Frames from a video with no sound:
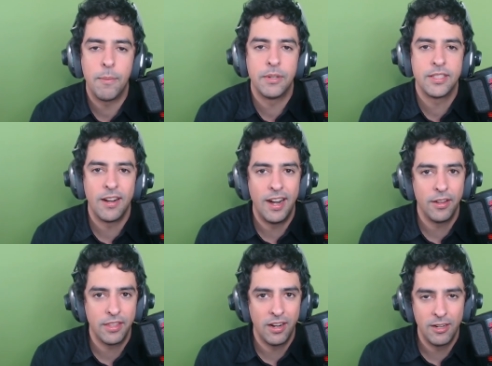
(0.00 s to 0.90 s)
rappers that are
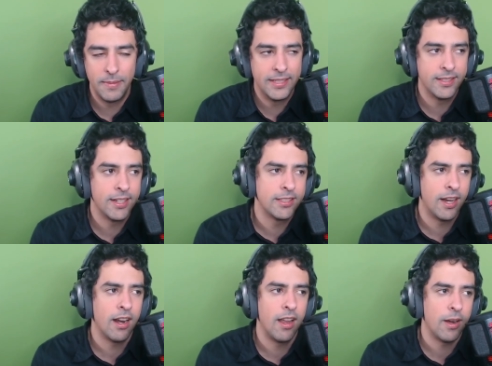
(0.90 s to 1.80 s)
out there are amazing.
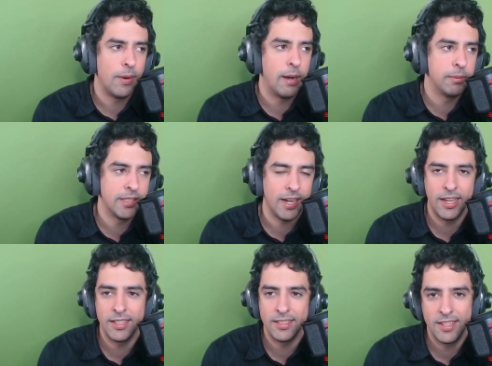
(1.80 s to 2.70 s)
There's not a lot of rappers that
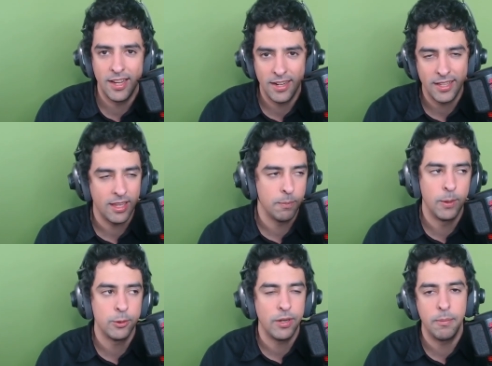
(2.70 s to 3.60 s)
I can't stand. I think
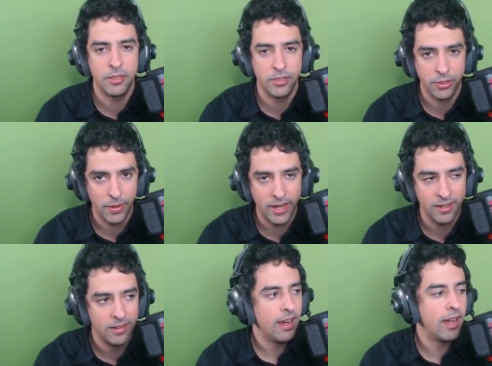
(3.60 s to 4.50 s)
most rappers are
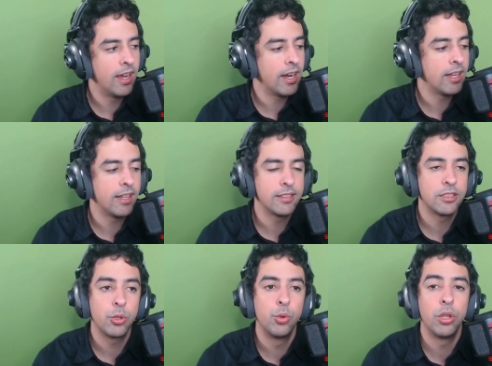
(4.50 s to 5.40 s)
great, and I think
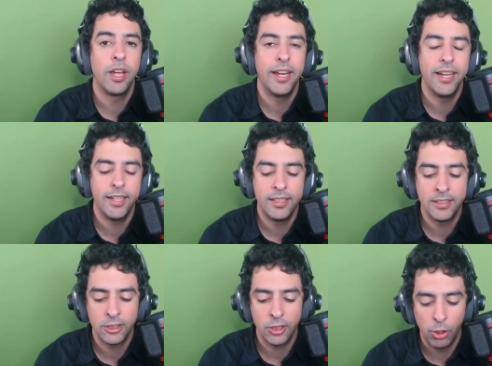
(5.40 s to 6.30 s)
it's cool that it
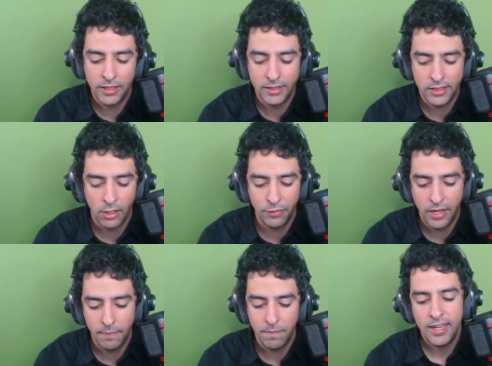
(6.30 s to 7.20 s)
has opened
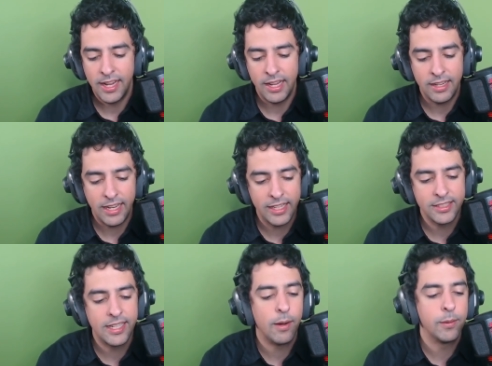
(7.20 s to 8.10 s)
itself up, and
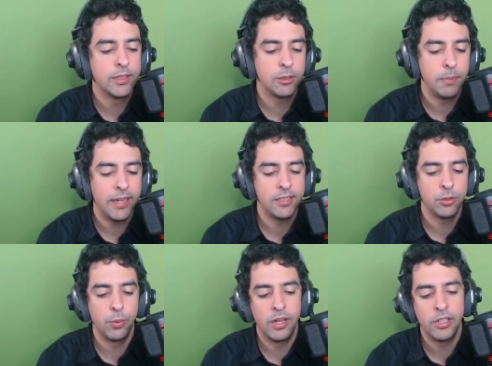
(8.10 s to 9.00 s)
it is now a
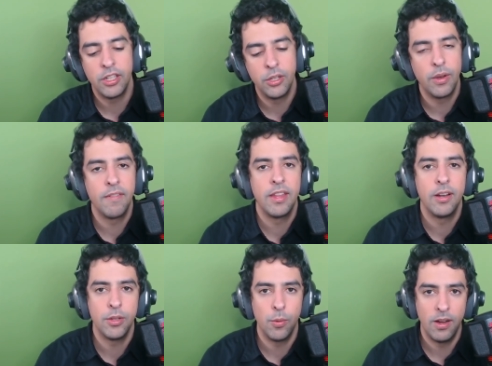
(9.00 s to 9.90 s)
space where you could do whatever the
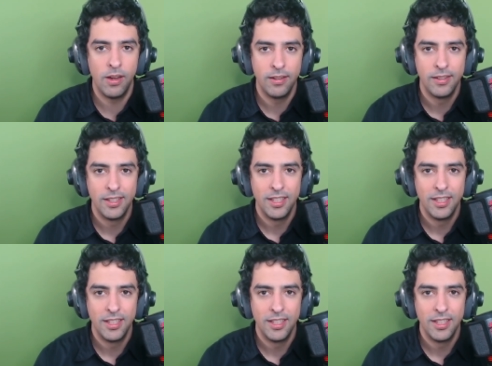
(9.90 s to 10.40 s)
hell you want,